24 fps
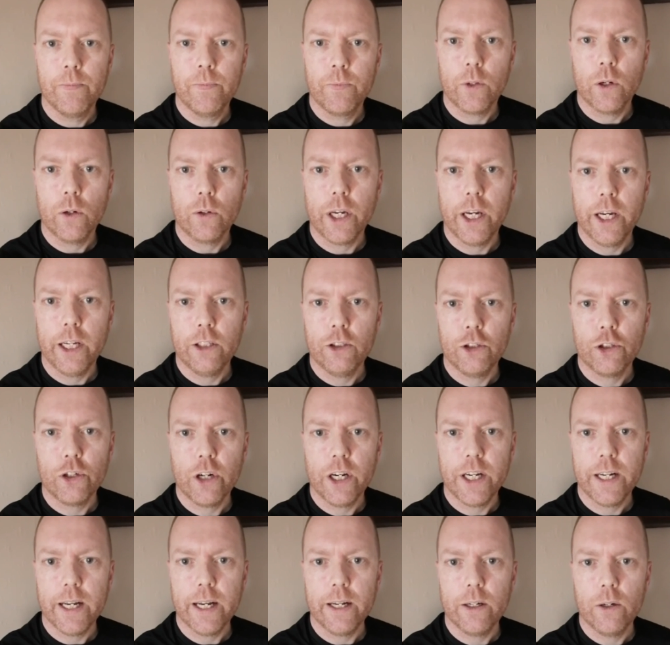Okay,
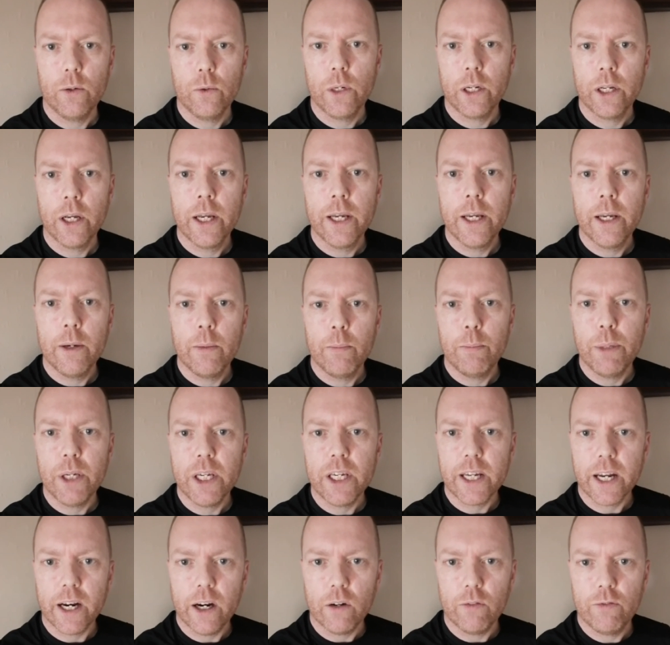try that out.
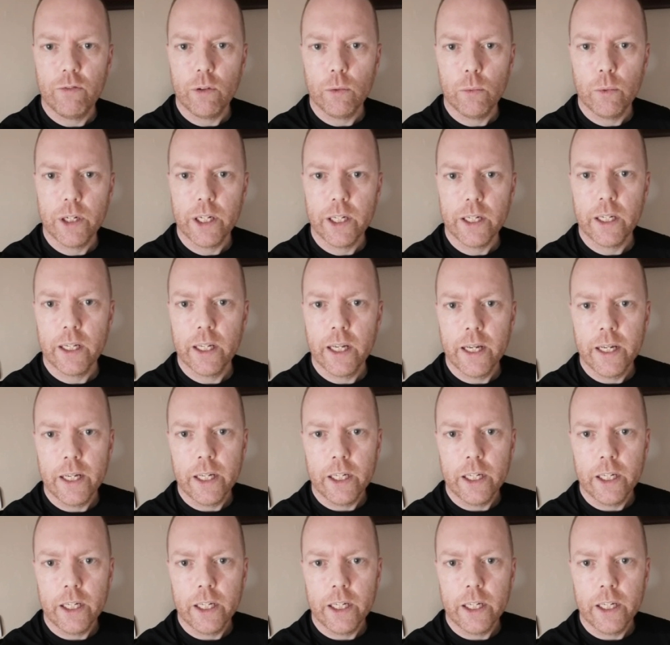Be careful with it.